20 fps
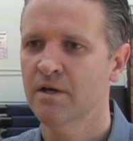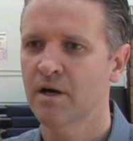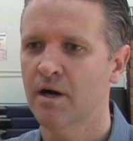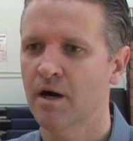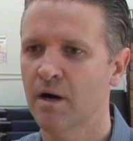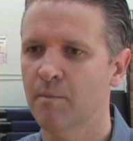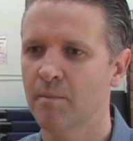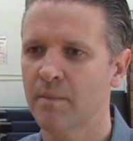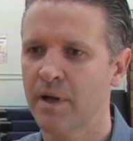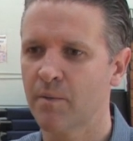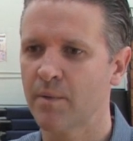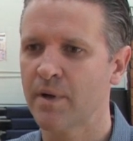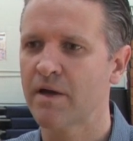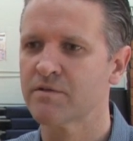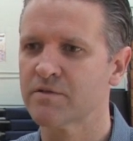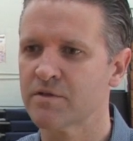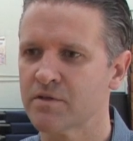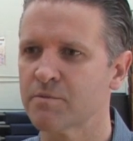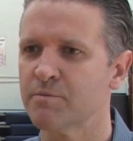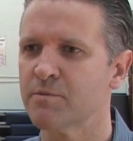Um, and we
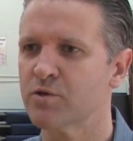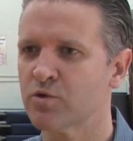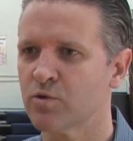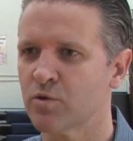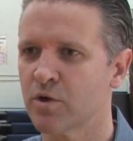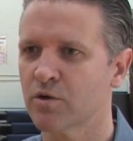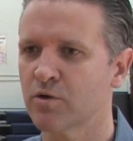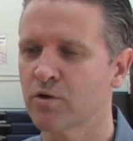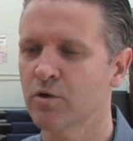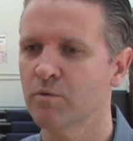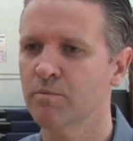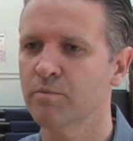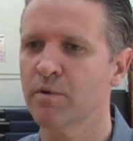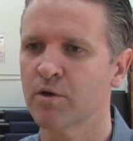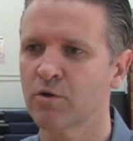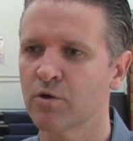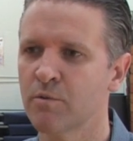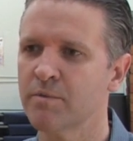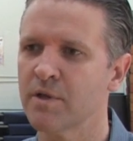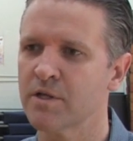have such a mature group,
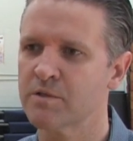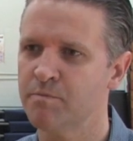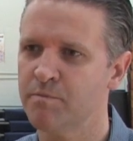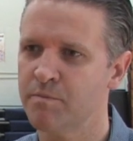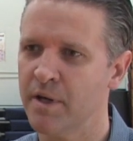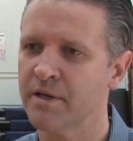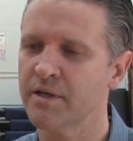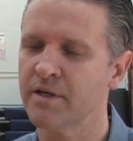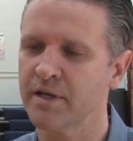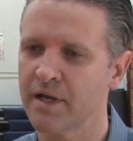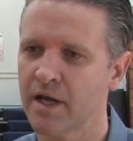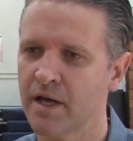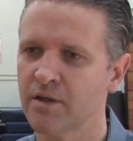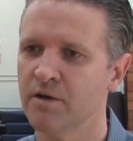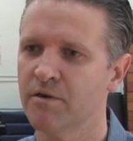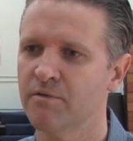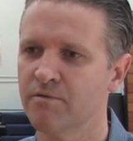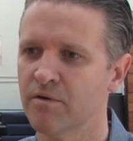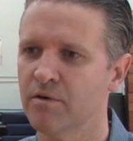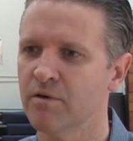a group that's been
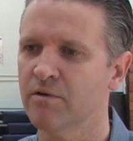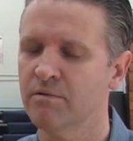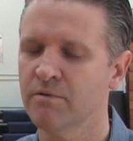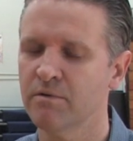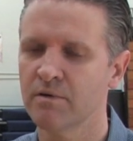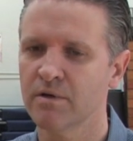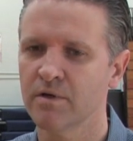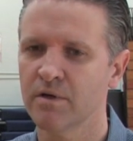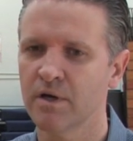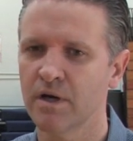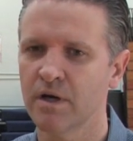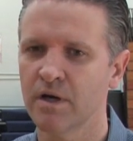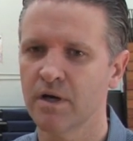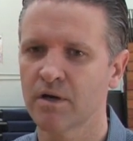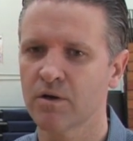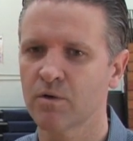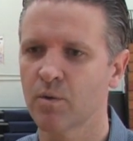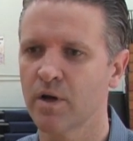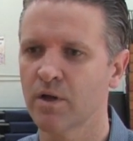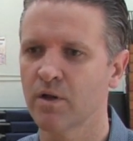together for uh,
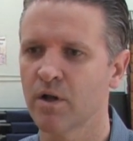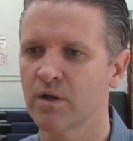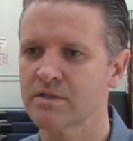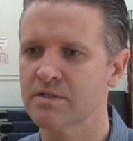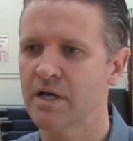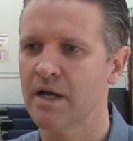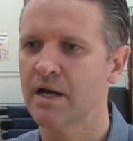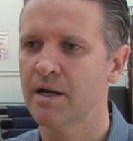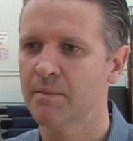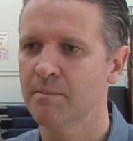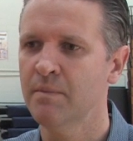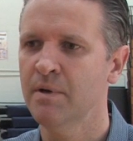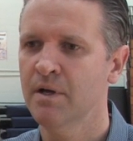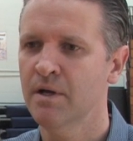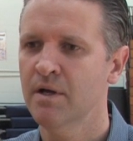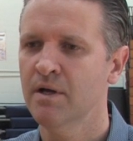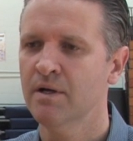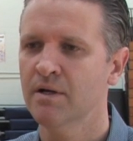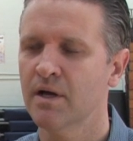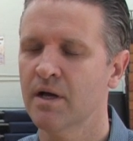quite a long time.
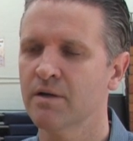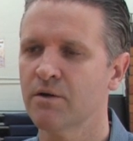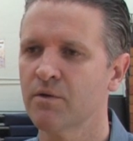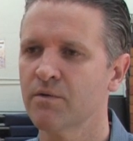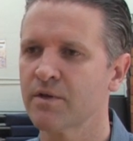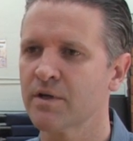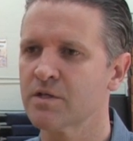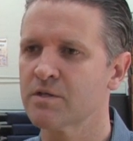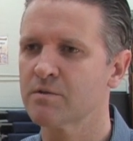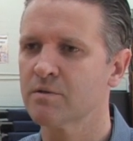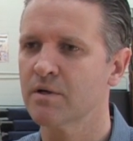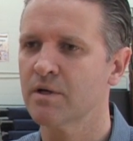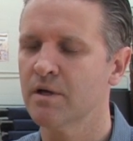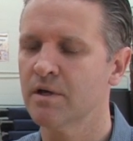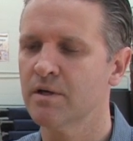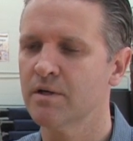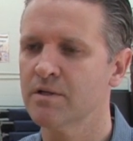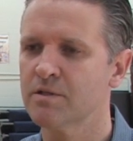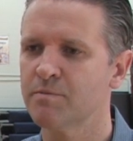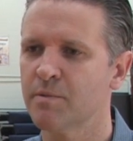I don't think it's,
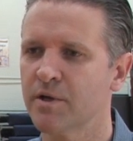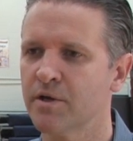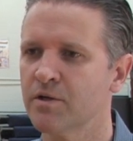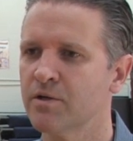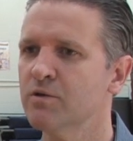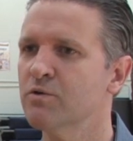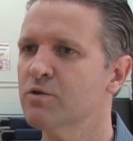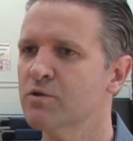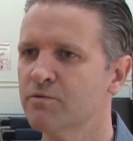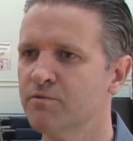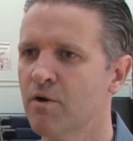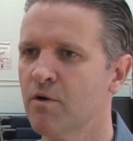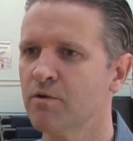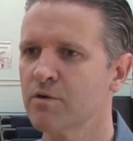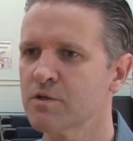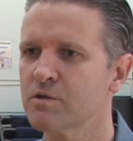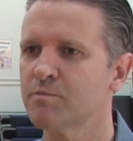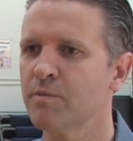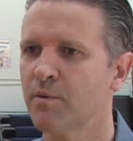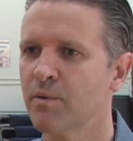uh, it's been a huge
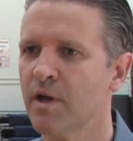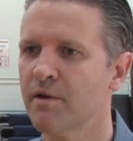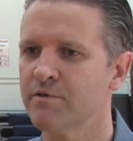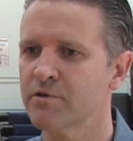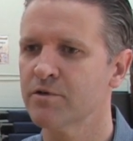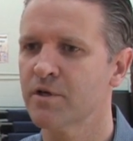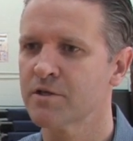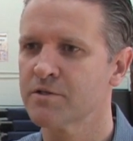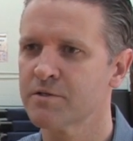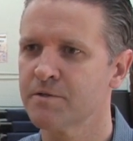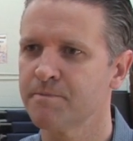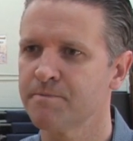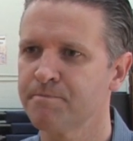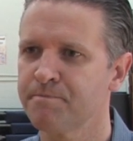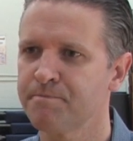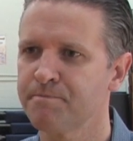focus, but we have addressed it